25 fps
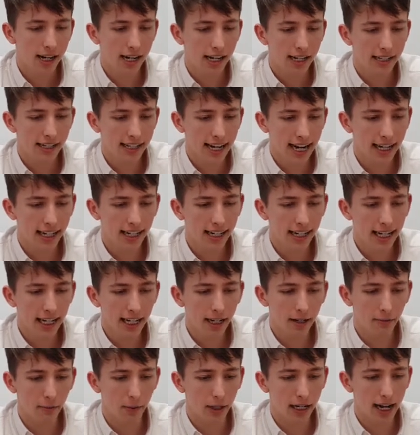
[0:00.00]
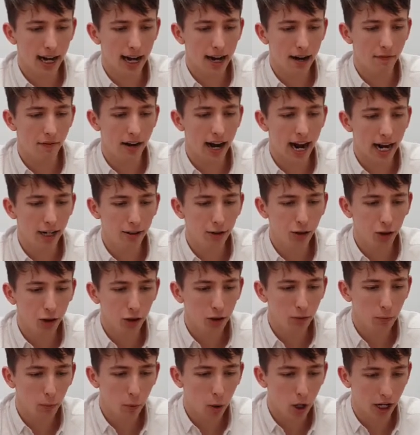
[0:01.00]
Secondly, we have
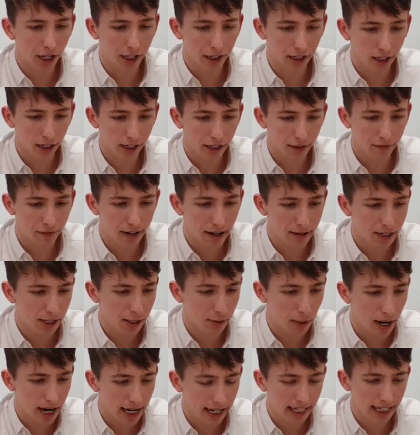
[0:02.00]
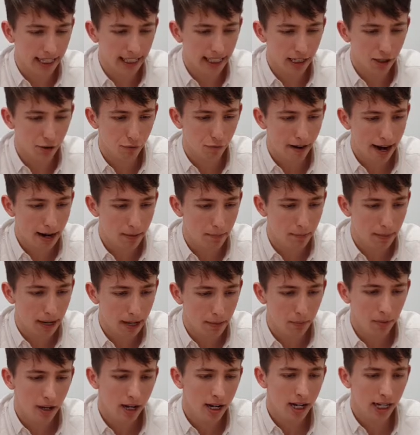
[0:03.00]
Hydrogen 1, looking very swanky in his red
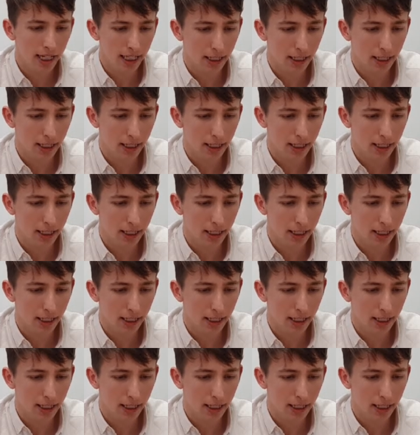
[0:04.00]
bib,